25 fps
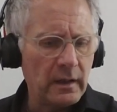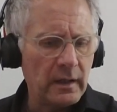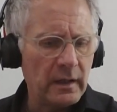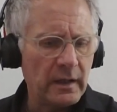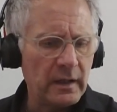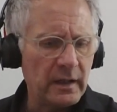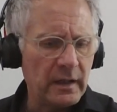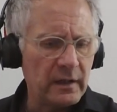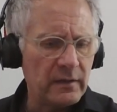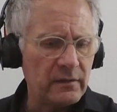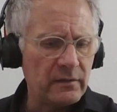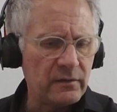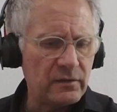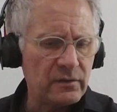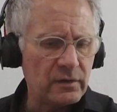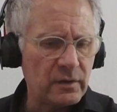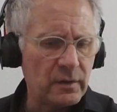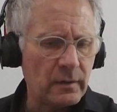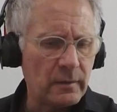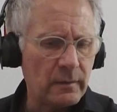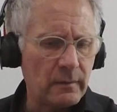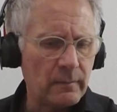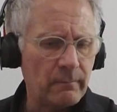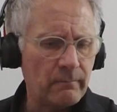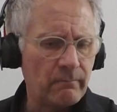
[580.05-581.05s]
and
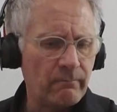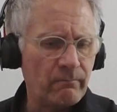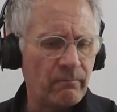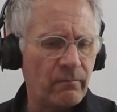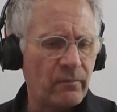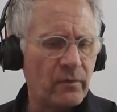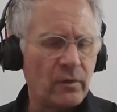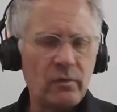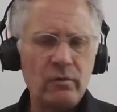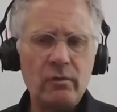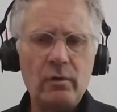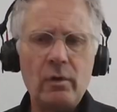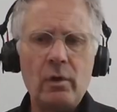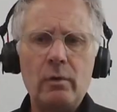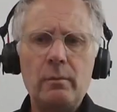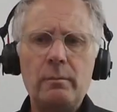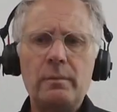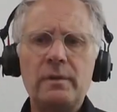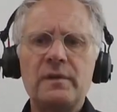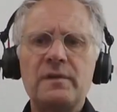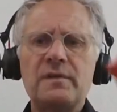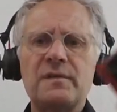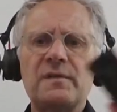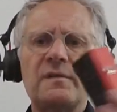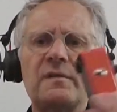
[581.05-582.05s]

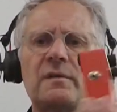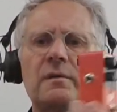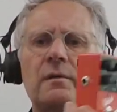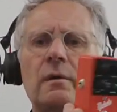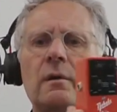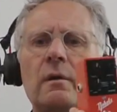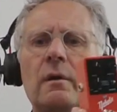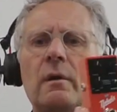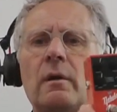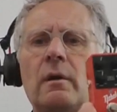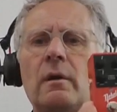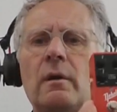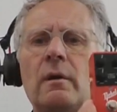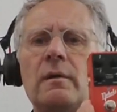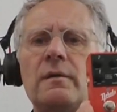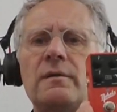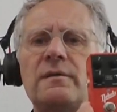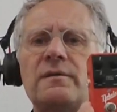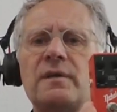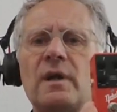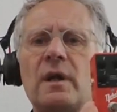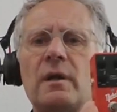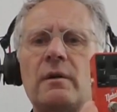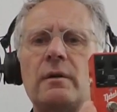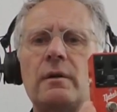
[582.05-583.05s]
Nobels
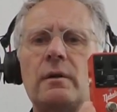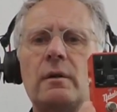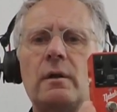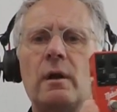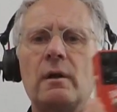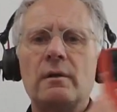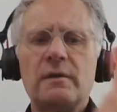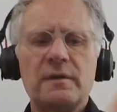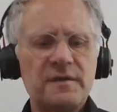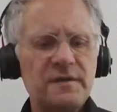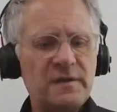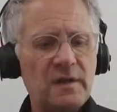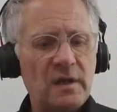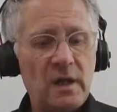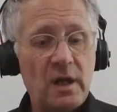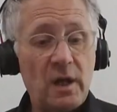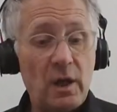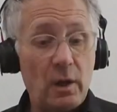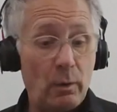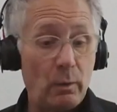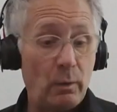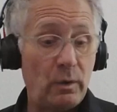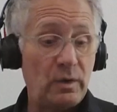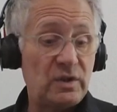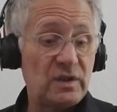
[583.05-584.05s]
stereo chorus,
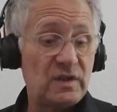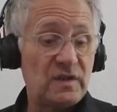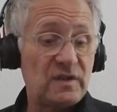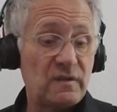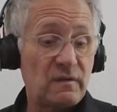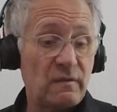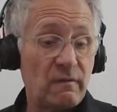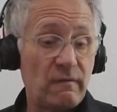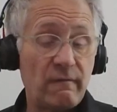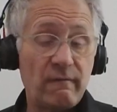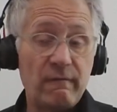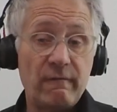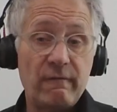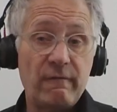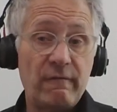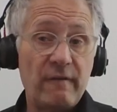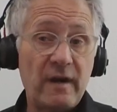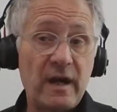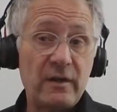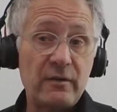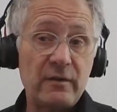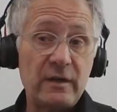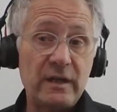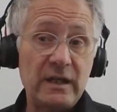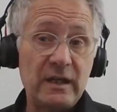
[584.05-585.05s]
which is
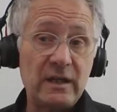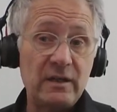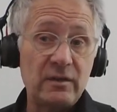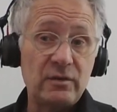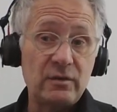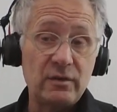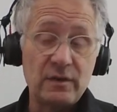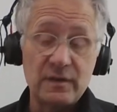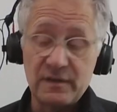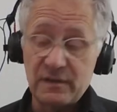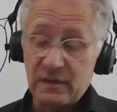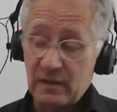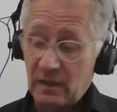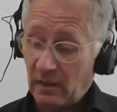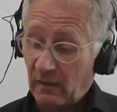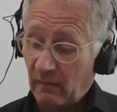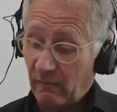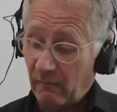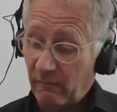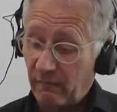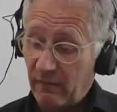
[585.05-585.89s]
very interesting.